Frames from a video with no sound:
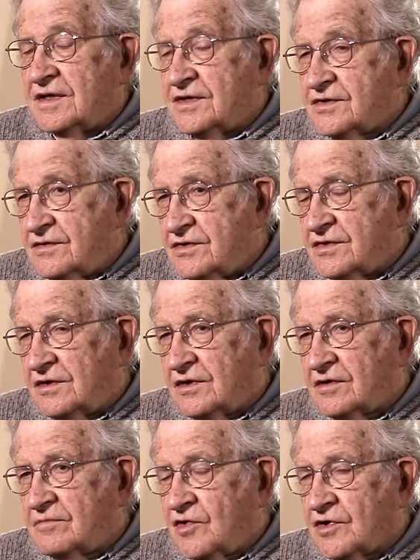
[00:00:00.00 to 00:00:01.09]
As soon as you
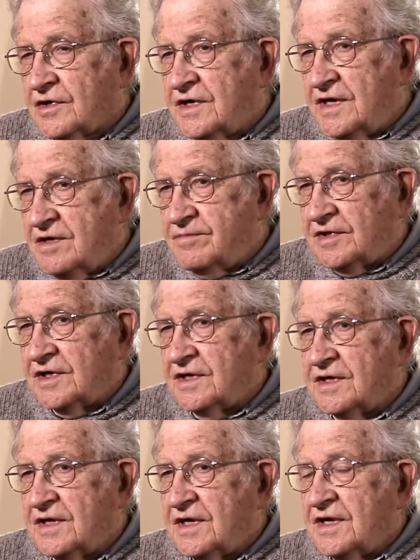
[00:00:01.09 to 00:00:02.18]
look more
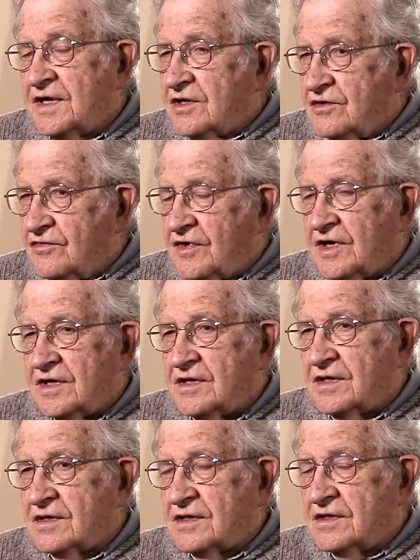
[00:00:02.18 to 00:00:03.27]
deeply, you find
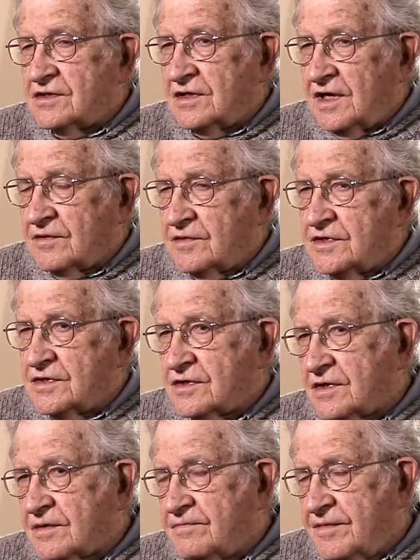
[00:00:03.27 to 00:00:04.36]
that these languages
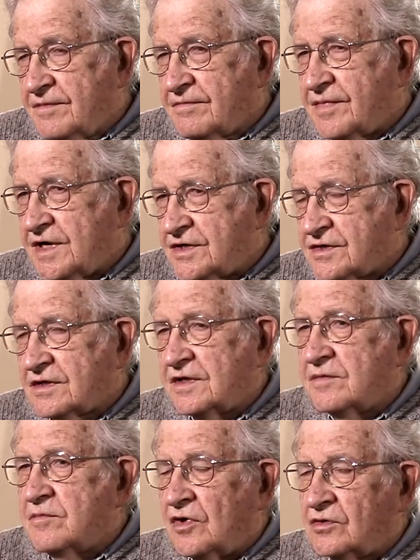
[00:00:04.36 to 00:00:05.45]
are basically
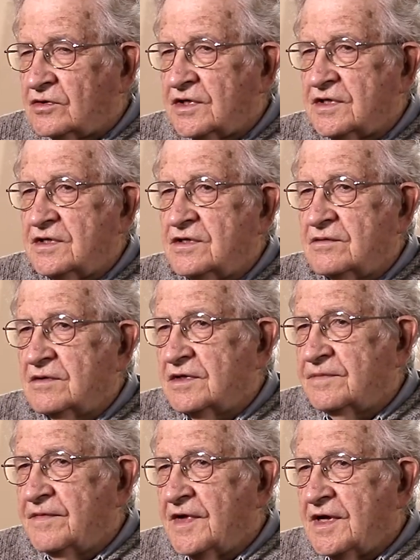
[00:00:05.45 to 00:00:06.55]
molded to
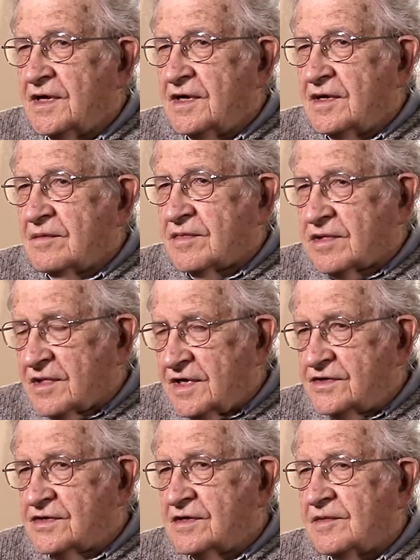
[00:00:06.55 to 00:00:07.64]
a pretty
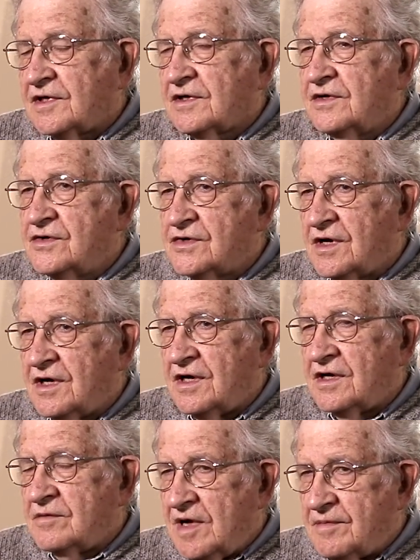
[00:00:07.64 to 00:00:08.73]
similar
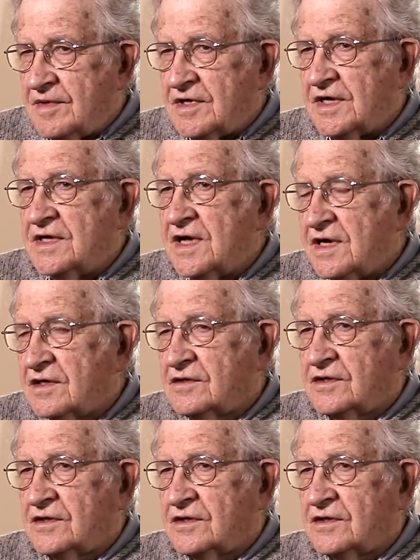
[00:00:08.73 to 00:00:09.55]
design, maybe an identical